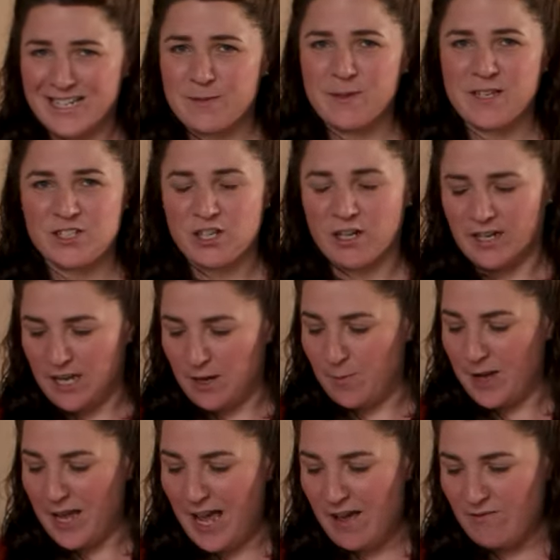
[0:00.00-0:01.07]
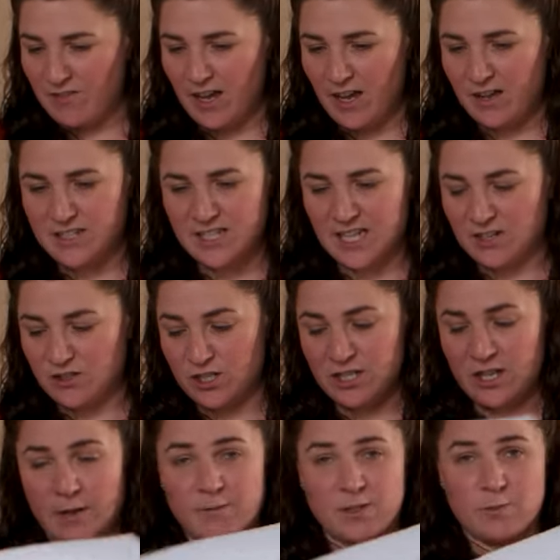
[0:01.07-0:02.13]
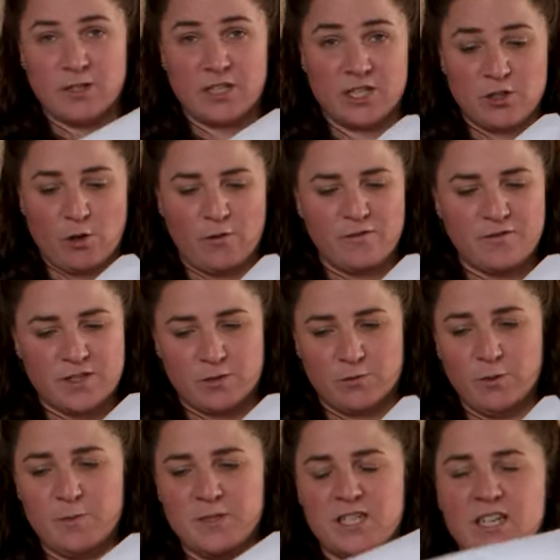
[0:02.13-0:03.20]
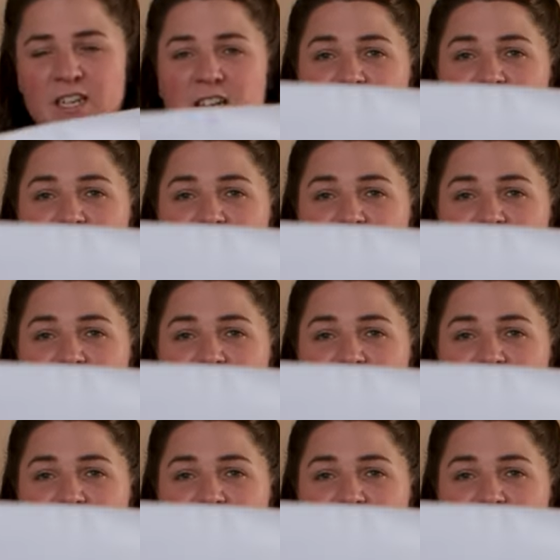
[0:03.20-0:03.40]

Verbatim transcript: is a bit chunky, a bit heavier, so that just comes with a soft, whoops,